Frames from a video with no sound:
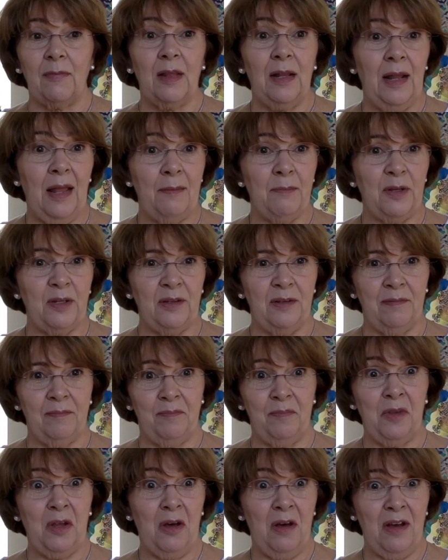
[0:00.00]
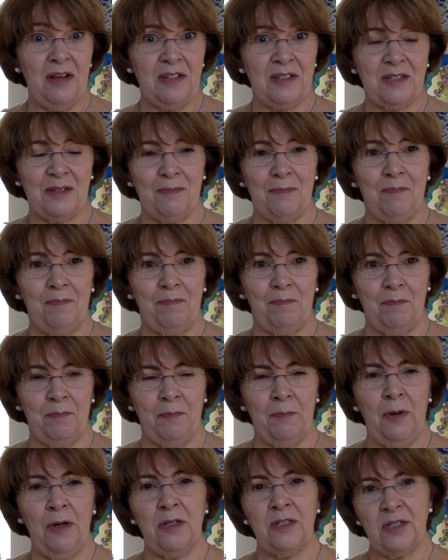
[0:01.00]
Lemon, nice.
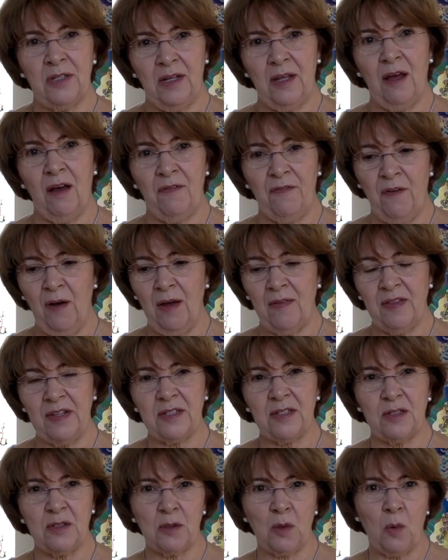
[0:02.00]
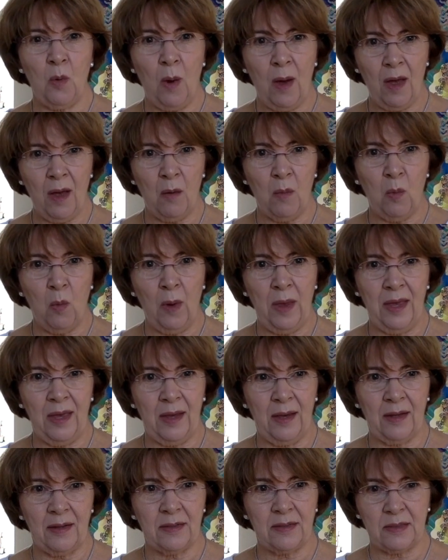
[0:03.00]
Personally, I find this is quite a
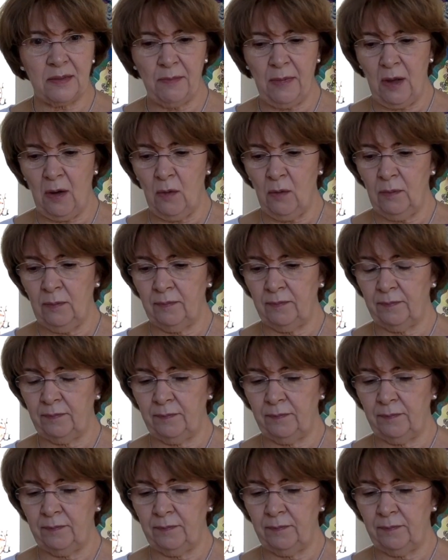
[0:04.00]
weak smell.